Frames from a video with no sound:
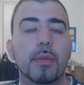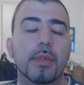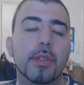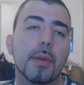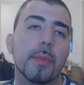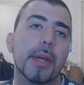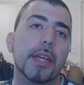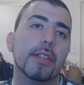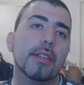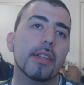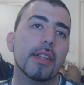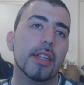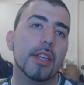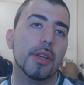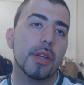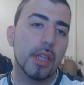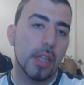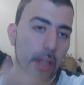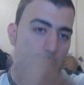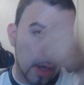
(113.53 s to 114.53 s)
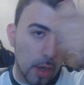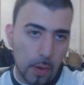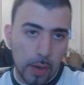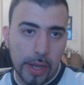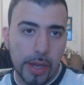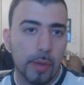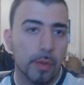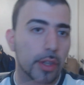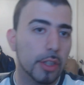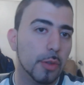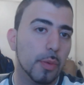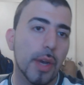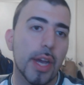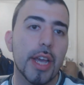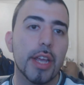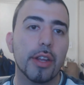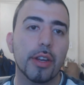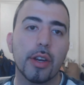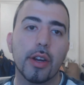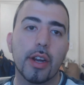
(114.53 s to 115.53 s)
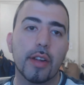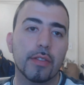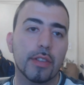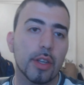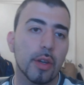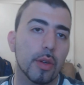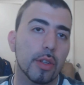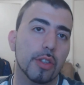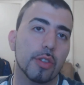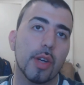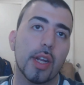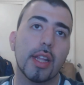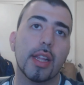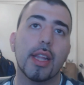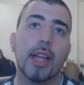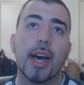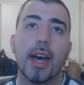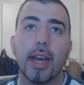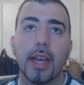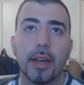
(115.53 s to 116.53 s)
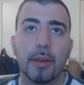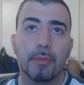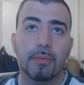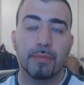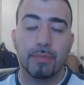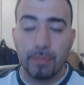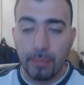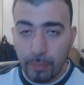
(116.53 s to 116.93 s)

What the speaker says: So basically that you can go any which way, you don't have to go in a straight line.